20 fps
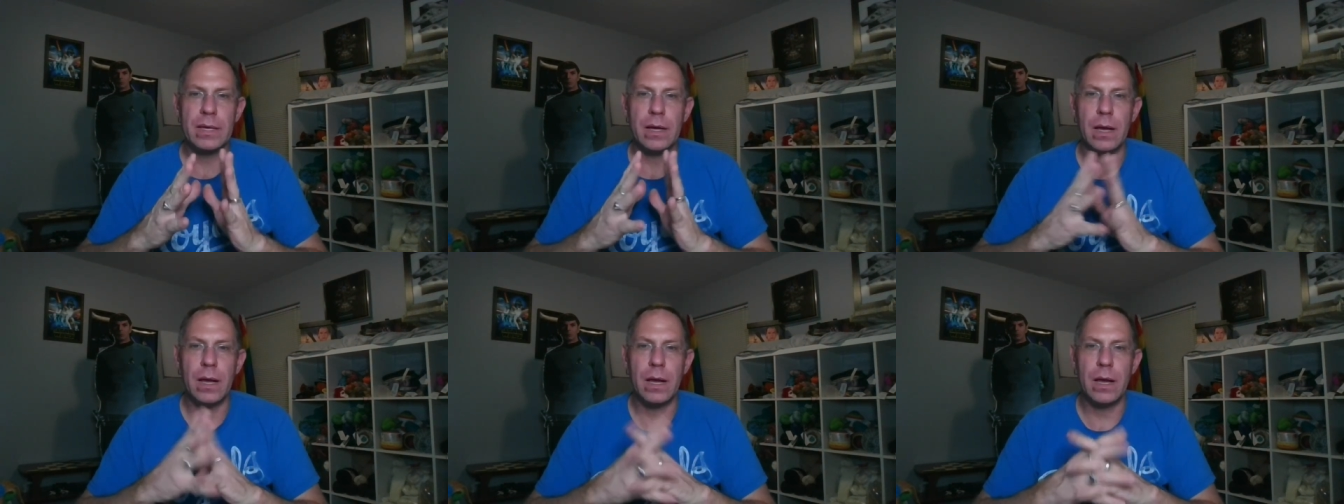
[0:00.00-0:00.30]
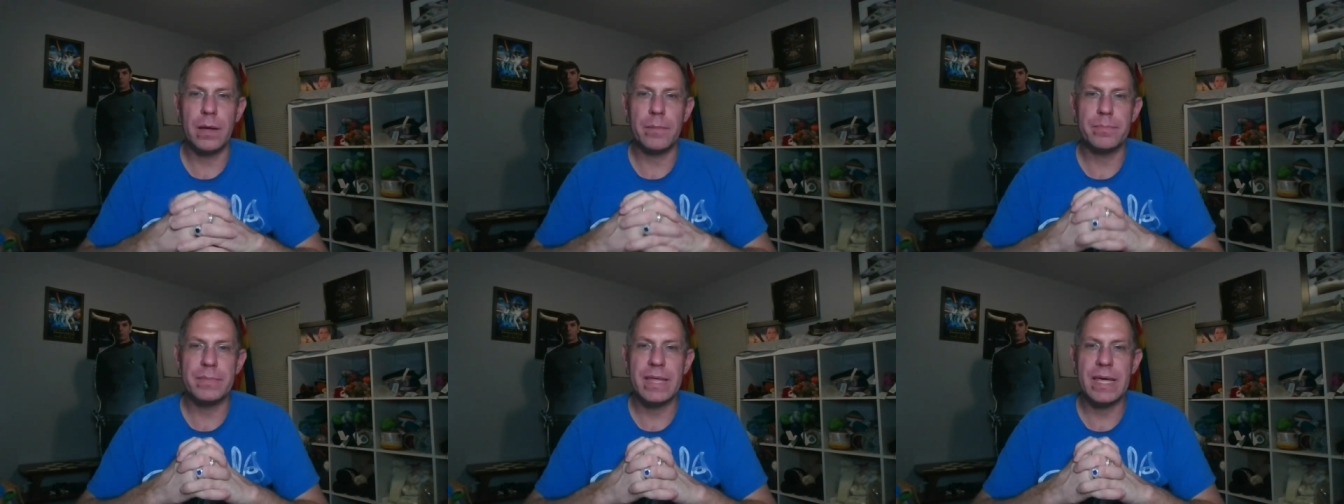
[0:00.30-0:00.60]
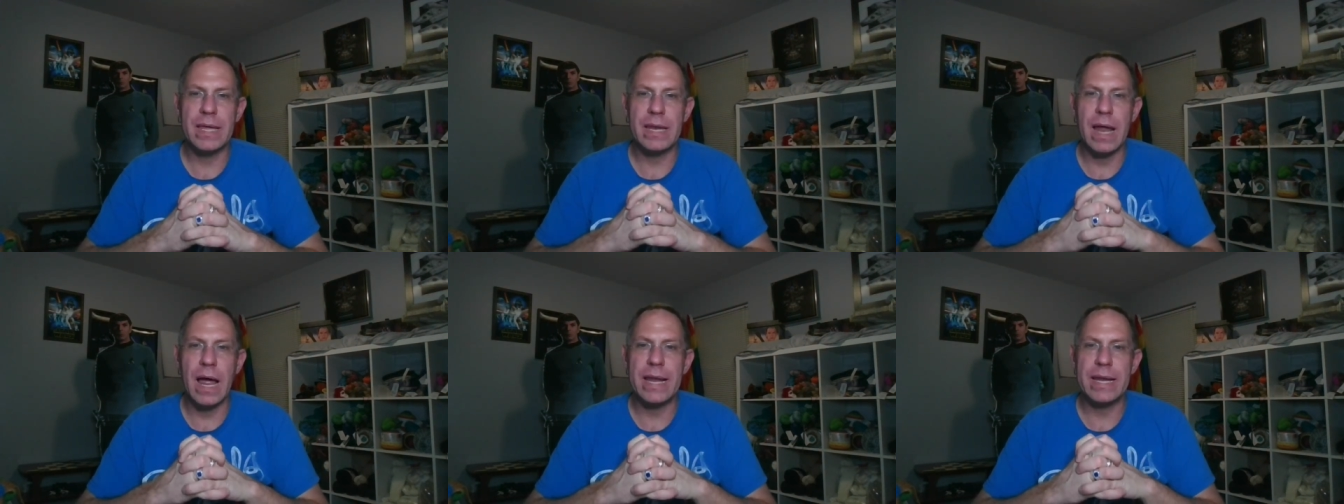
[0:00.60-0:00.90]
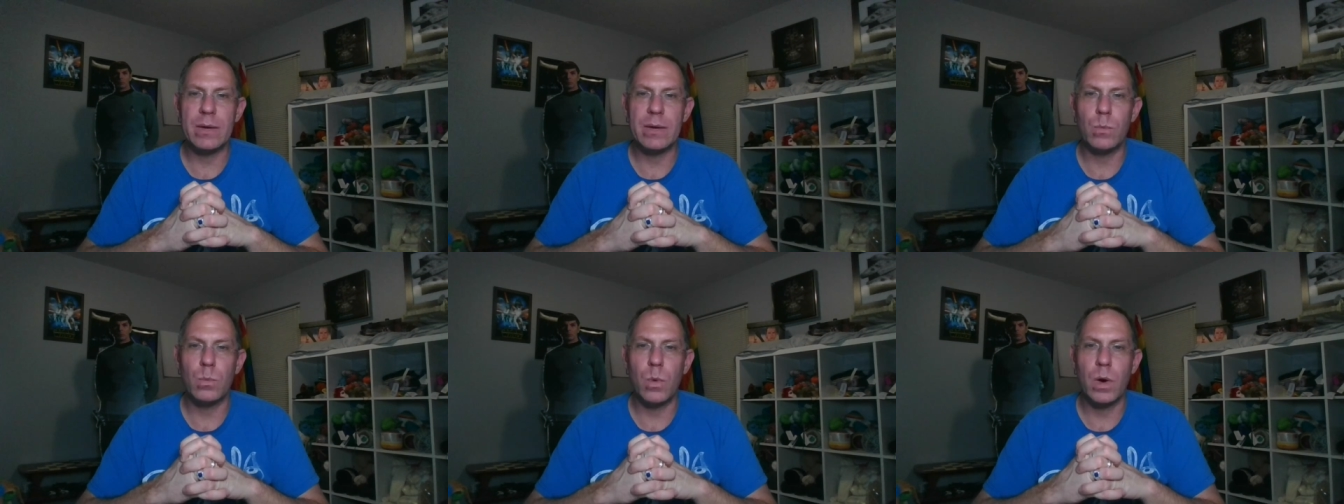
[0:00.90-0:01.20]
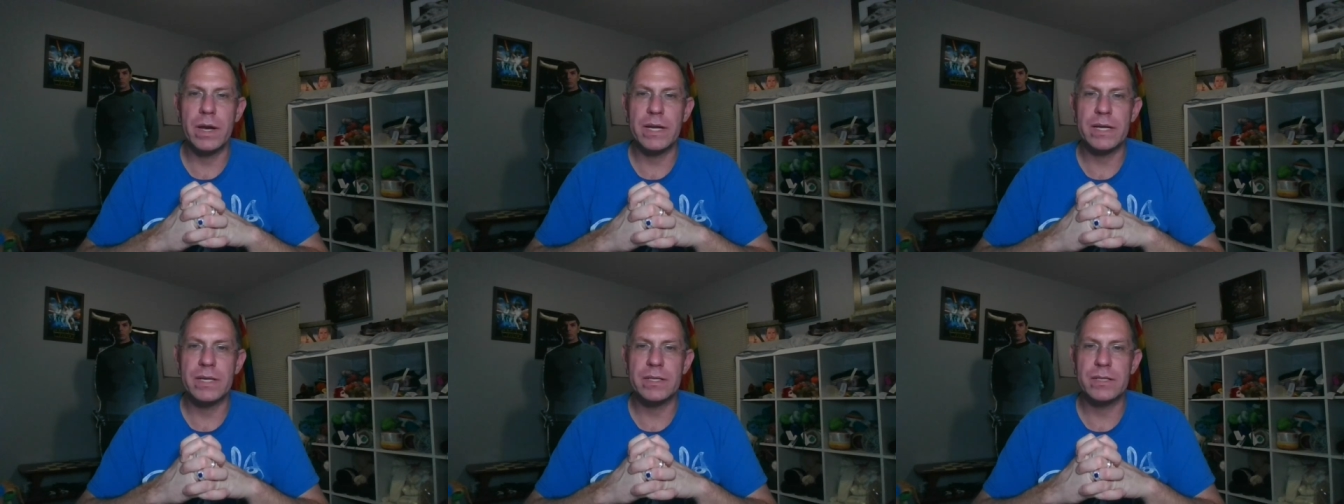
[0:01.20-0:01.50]
that I
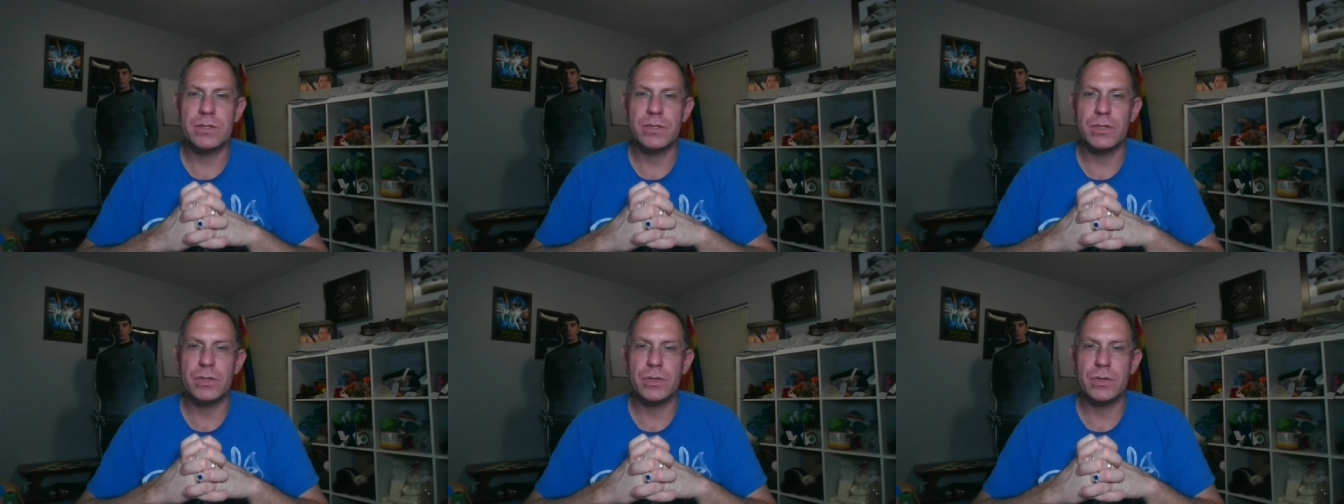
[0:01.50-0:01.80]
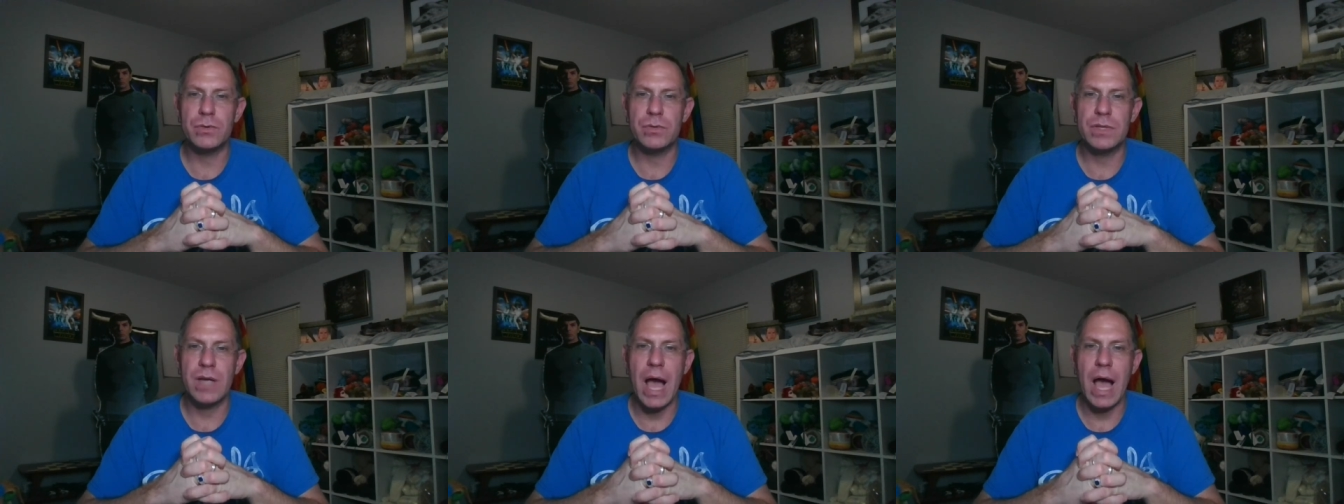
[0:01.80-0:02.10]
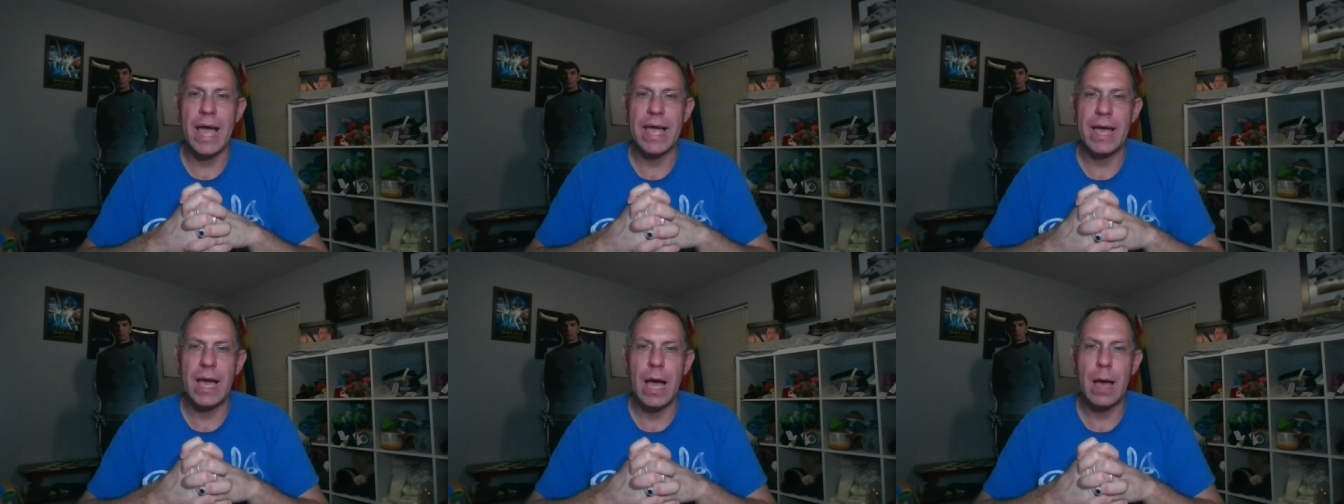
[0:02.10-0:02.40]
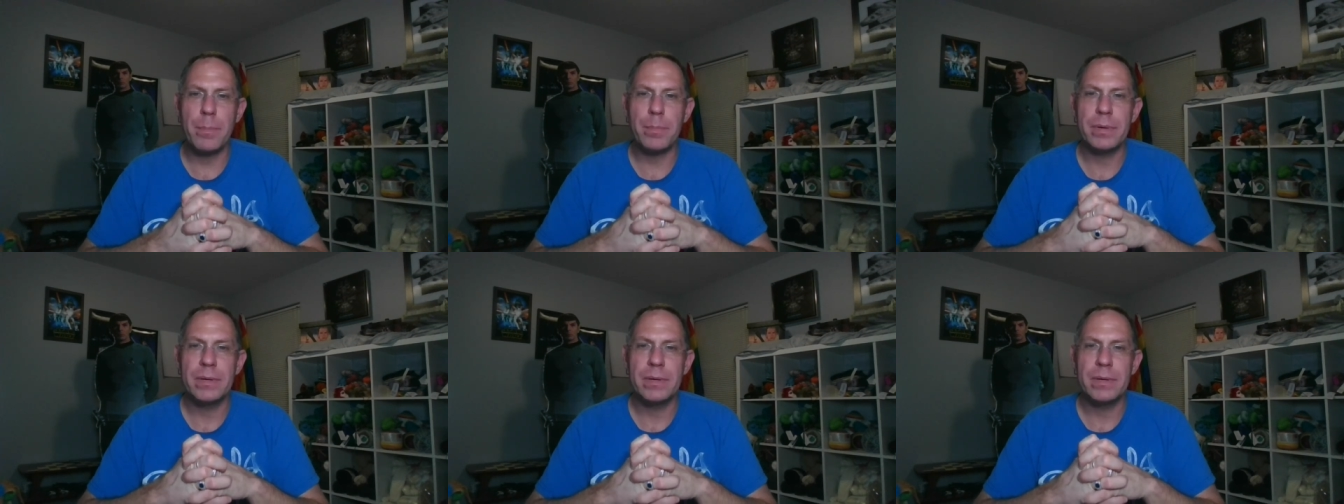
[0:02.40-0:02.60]
wanted to dye up.